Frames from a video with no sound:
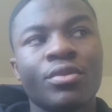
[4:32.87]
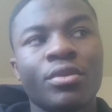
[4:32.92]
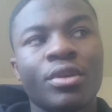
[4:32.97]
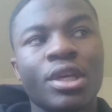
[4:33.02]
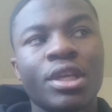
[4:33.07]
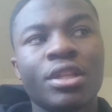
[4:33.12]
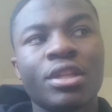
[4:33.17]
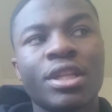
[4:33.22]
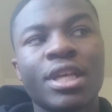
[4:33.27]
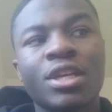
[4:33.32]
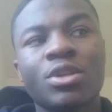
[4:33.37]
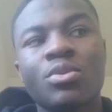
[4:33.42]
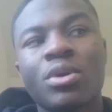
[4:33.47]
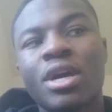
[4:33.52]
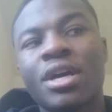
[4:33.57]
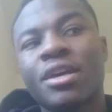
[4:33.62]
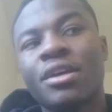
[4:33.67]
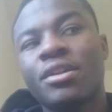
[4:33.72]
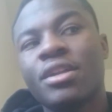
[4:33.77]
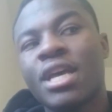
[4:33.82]
And then that's
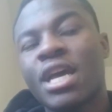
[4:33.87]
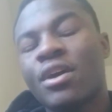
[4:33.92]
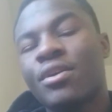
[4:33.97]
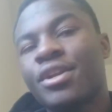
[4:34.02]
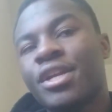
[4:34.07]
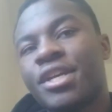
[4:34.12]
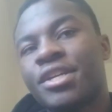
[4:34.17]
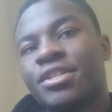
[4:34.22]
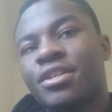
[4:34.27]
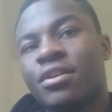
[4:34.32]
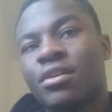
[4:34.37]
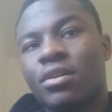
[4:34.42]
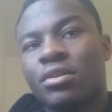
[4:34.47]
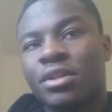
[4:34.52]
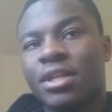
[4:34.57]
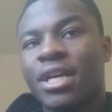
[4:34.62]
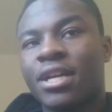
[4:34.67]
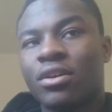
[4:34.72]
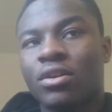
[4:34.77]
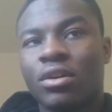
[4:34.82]
why nowadays there are a
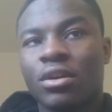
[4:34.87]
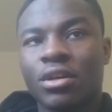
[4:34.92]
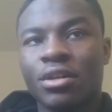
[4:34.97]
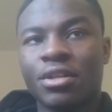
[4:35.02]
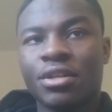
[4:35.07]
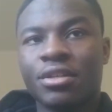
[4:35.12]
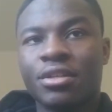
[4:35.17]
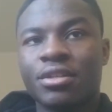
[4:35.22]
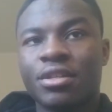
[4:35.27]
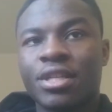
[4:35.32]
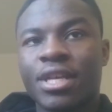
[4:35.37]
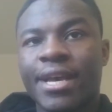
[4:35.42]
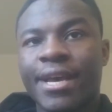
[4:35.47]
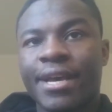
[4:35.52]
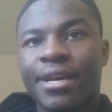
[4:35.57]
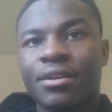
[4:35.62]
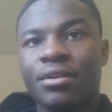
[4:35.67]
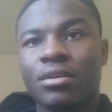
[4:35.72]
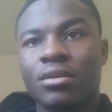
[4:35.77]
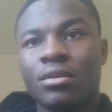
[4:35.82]
lot of artists
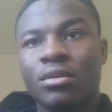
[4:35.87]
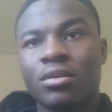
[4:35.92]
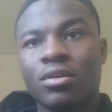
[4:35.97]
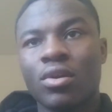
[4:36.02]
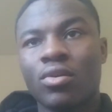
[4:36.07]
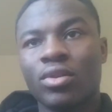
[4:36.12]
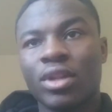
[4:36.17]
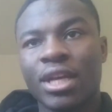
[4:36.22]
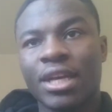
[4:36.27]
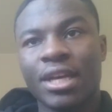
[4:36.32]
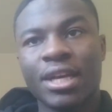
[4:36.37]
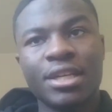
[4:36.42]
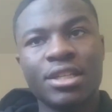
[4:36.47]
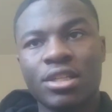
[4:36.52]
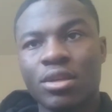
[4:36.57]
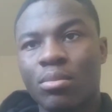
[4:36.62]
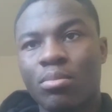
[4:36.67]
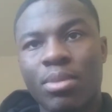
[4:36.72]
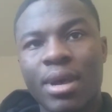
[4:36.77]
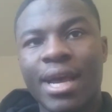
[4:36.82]
that go like
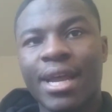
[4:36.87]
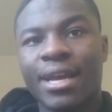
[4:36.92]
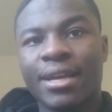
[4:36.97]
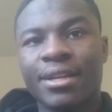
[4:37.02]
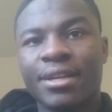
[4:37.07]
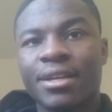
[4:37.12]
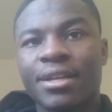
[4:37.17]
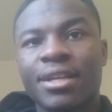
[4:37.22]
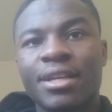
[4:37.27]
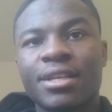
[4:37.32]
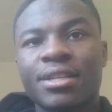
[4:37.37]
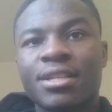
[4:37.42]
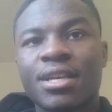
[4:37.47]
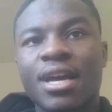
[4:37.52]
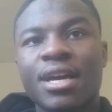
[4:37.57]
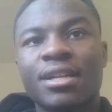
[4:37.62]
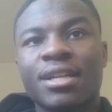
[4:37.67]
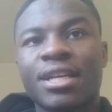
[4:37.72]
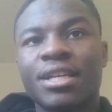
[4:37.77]
it's a bad idea to get signed.